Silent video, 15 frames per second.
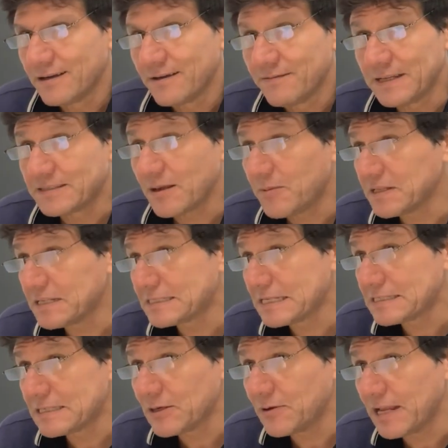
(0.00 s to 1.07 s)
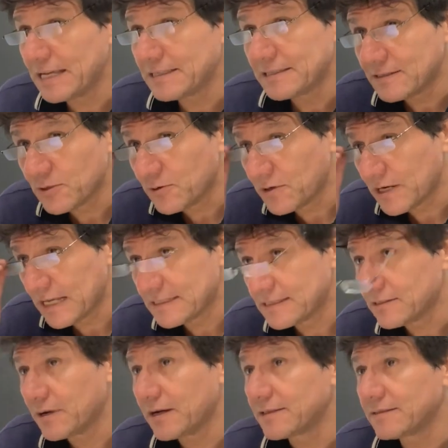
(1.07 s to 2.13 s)
When somebody says see you later, you
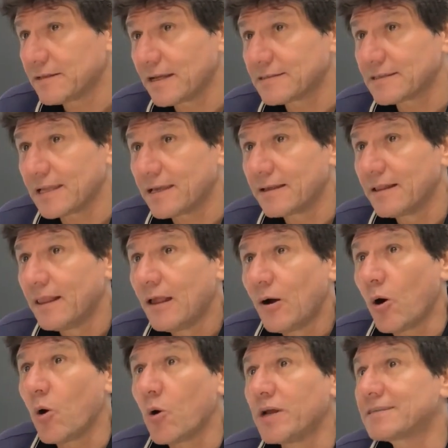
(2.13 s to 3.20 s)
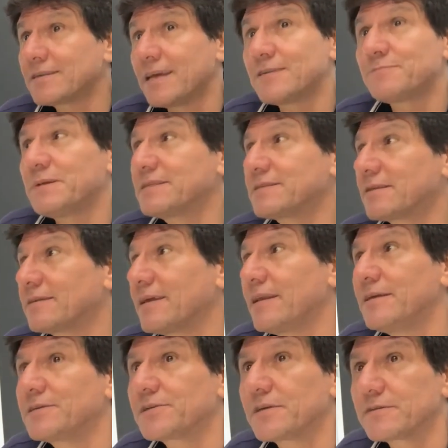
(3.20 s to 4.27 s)
cannot say, oh, is pizza
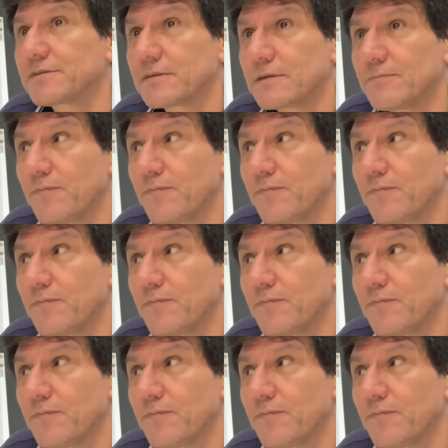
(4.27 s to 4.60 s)
delicious?